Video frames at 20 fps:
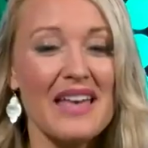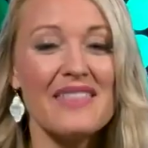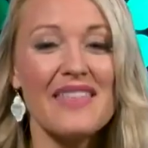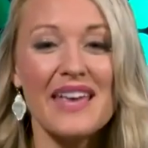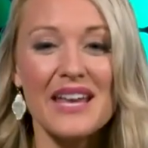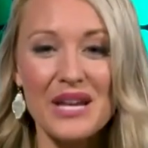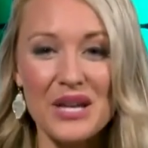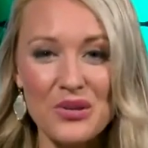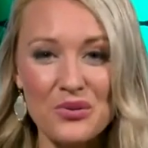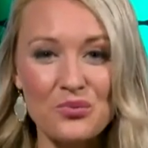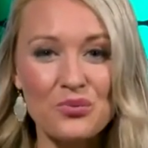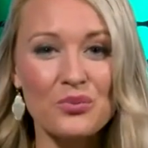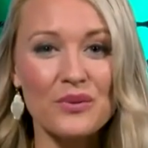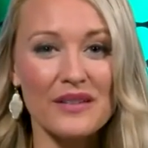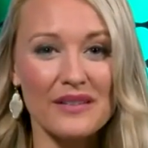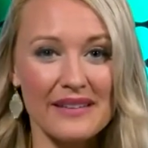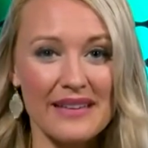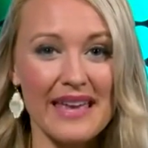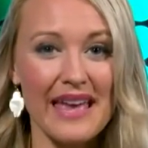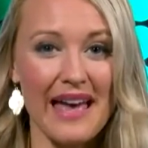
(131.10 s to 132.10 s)
They can
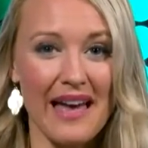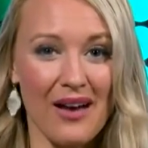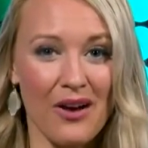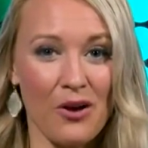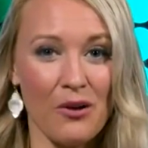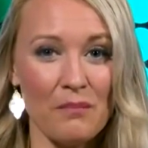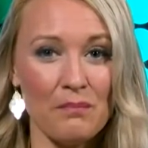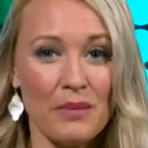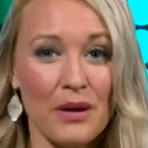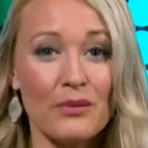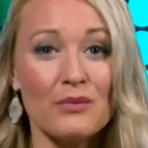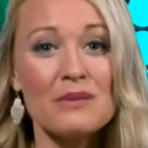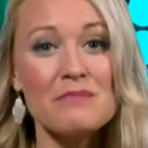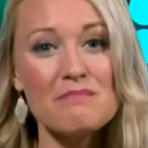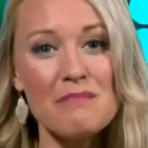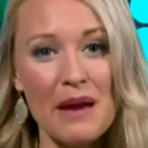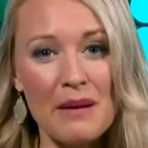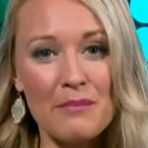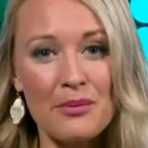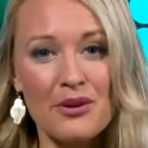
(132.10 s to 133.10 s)
really help, but
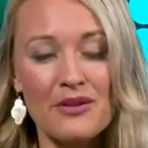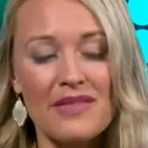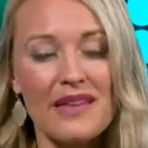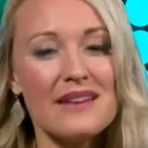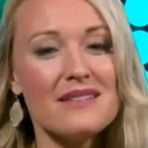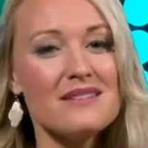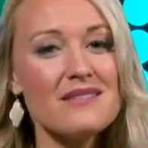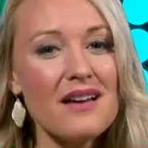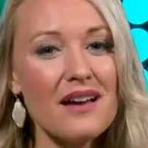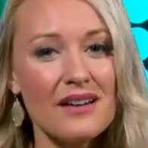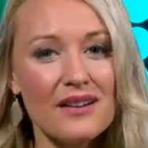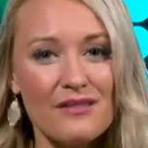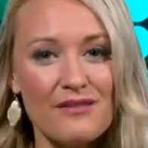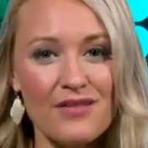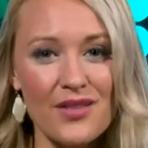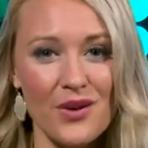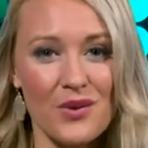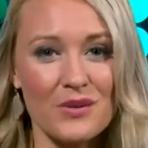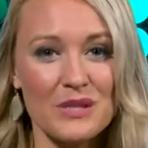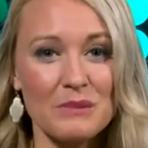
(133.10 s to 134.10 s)
remember that none
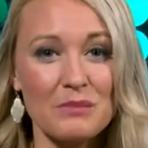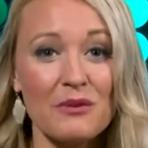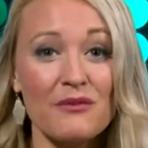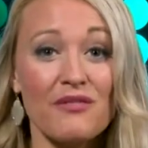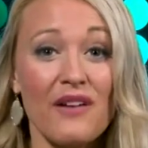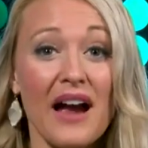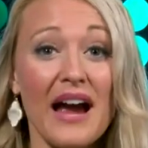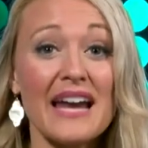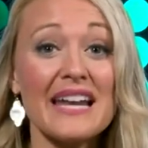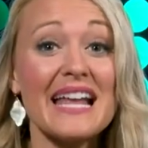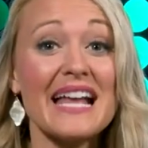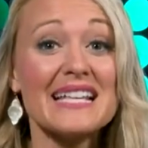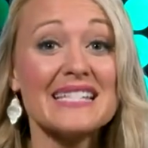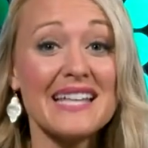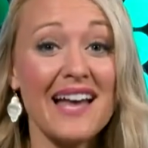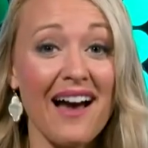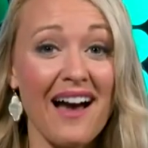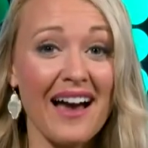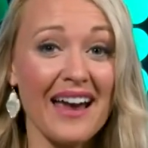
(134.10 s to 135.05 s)
of those provide as